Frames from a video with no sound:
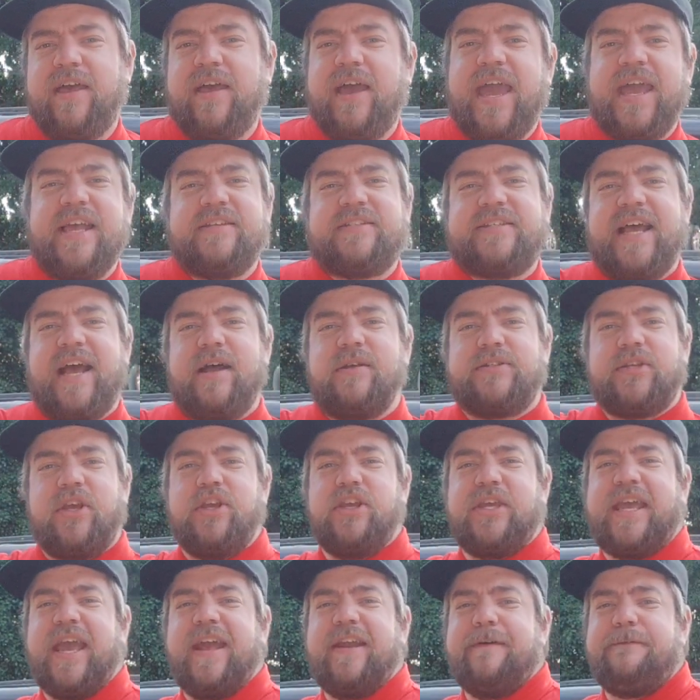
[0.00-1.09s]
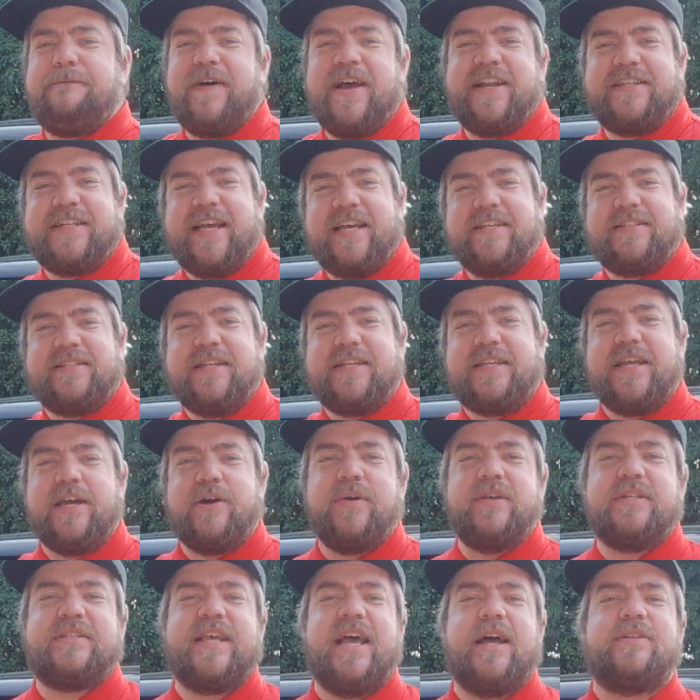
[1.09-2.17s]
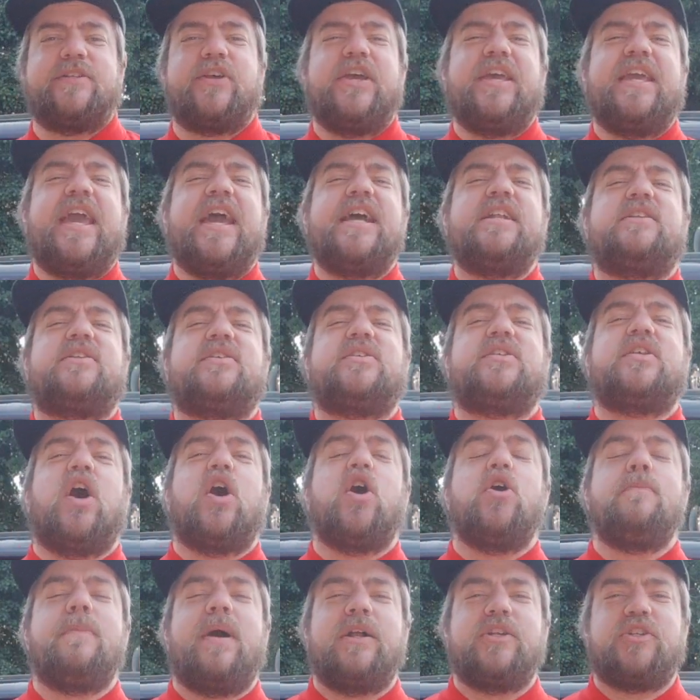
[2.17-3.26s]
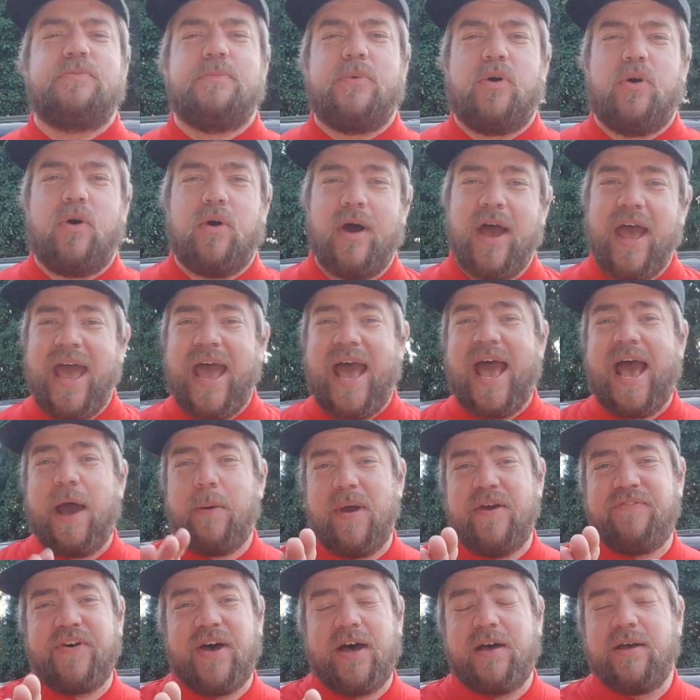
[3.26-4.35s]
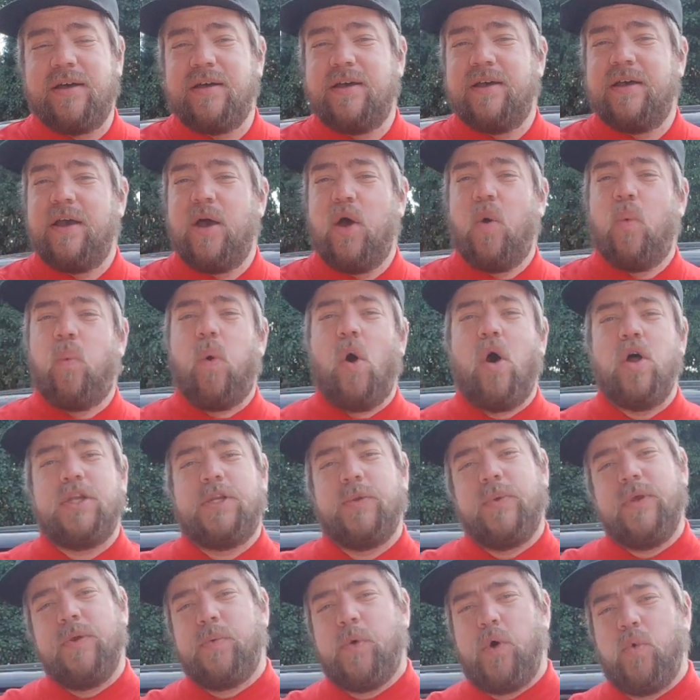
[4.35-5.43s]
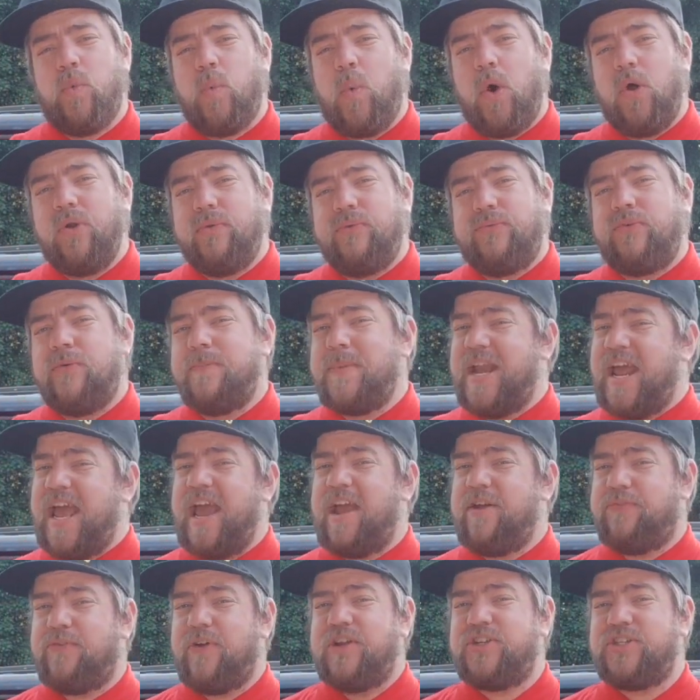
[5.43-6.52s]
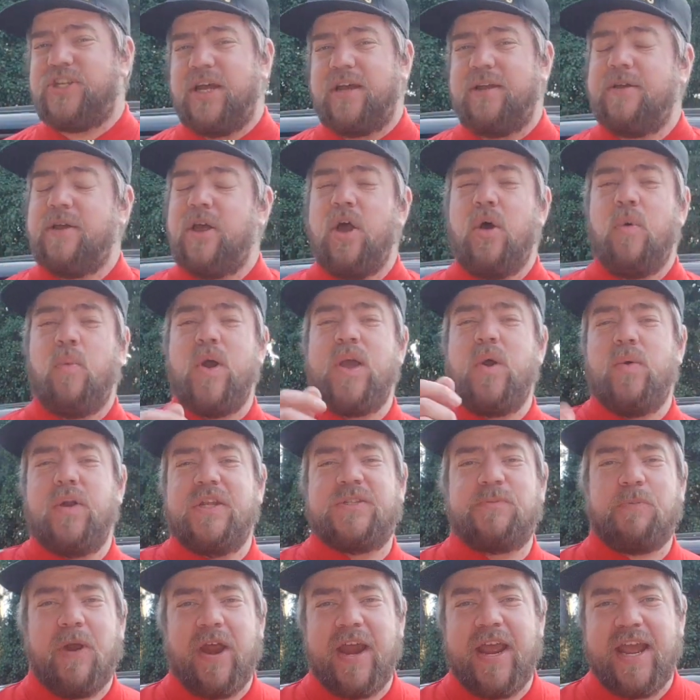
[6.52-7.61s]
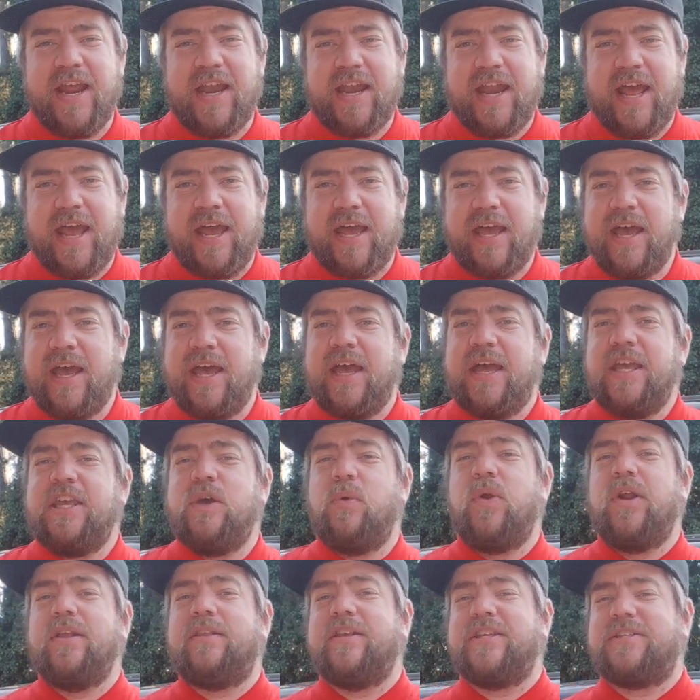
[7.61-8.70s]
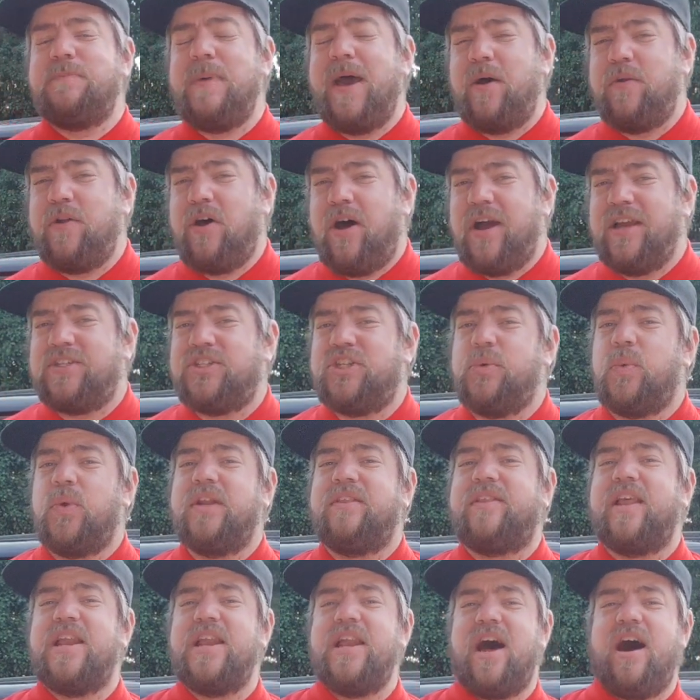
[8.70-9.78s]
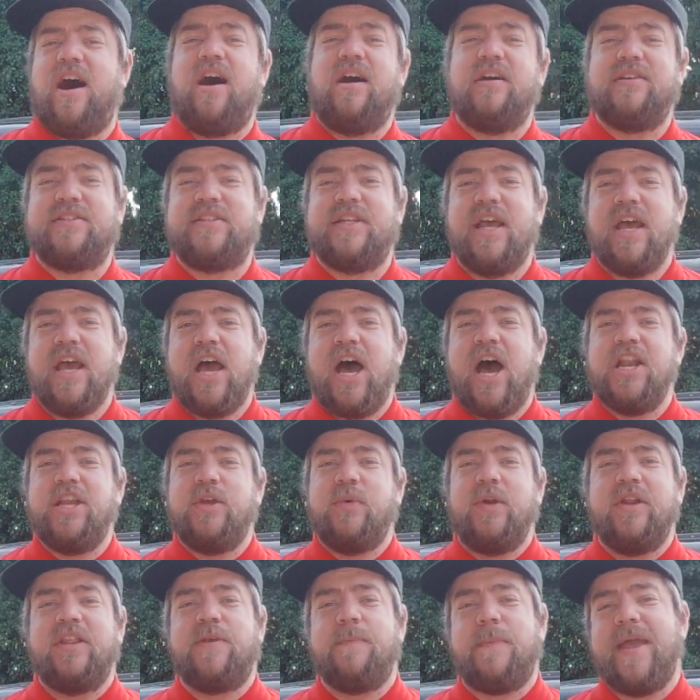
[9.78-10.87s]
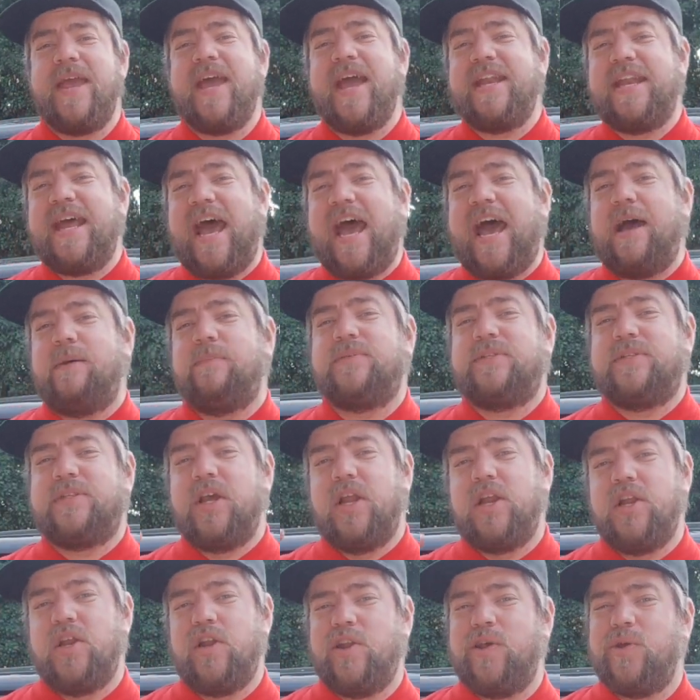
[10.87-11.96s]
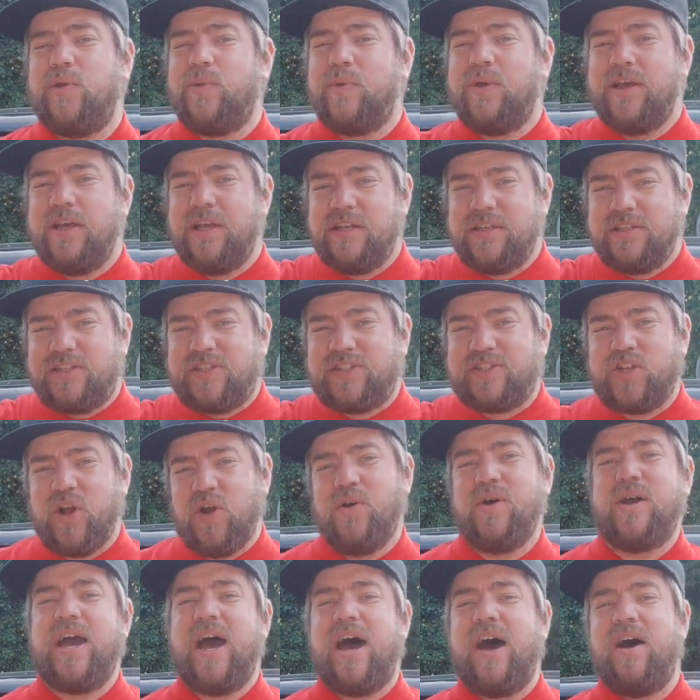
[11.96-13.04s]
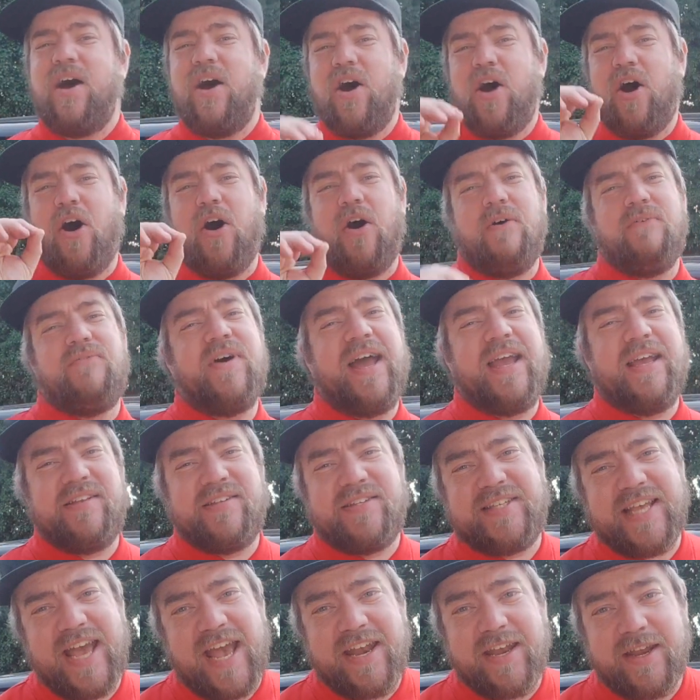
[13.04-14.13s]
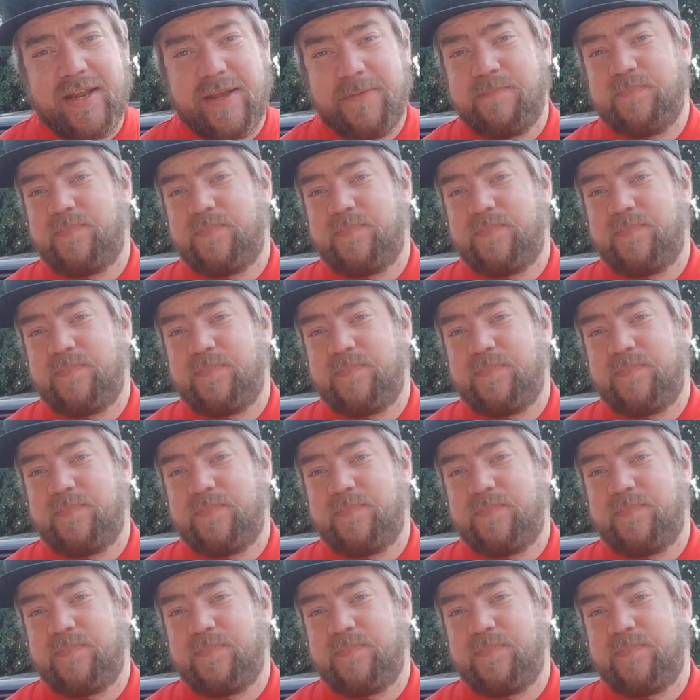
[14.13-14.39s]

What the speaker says: It sounds like you're getting a fantastic deal. It sounds like you're getting so much more. However, what do we all want from an air freshener? Well, you want to spray it in there. You want it to smell nice, you want it to last, and you want it to be an absolute stonker of a scent.